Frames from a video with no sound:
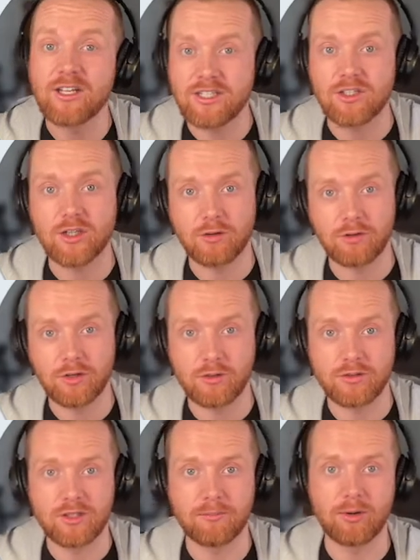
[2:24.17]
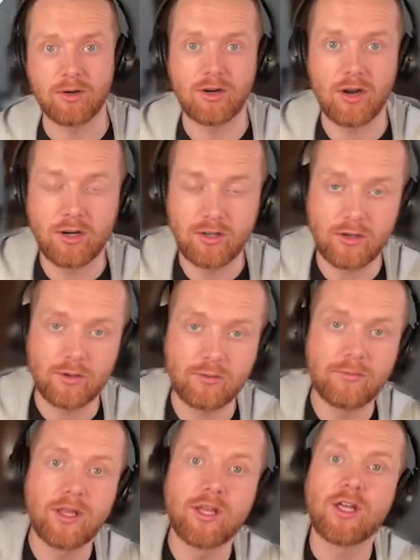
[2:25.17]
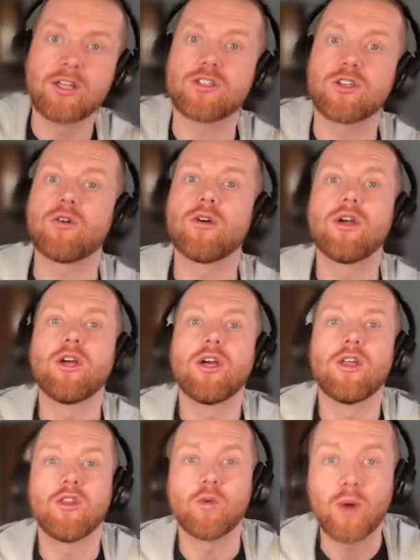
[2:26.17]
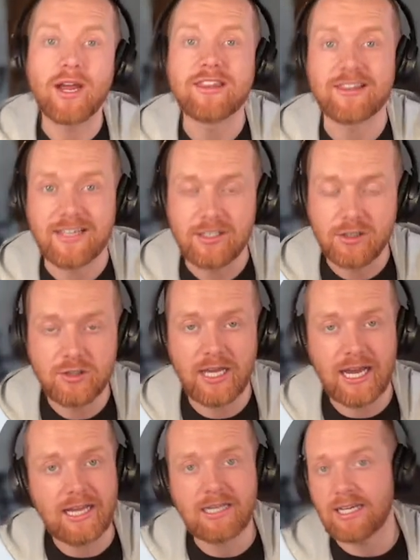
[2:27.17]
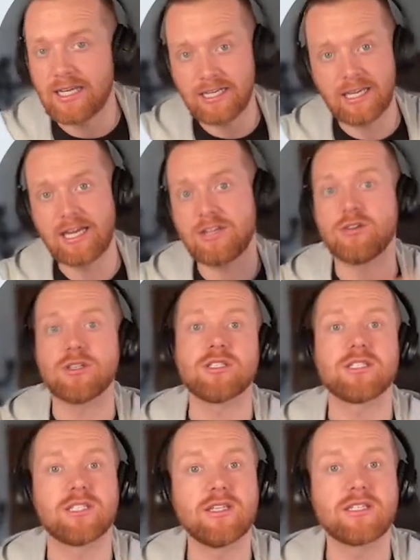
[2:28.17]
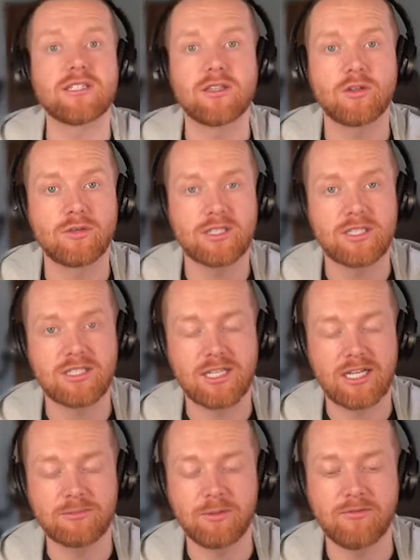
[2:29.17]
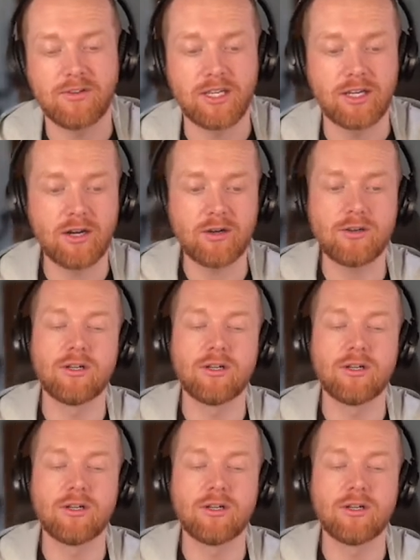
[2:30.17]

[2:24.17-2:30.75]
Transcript: going to reduce the burden on you. So the way that they do that, and again, you can see this in the risk assessment video,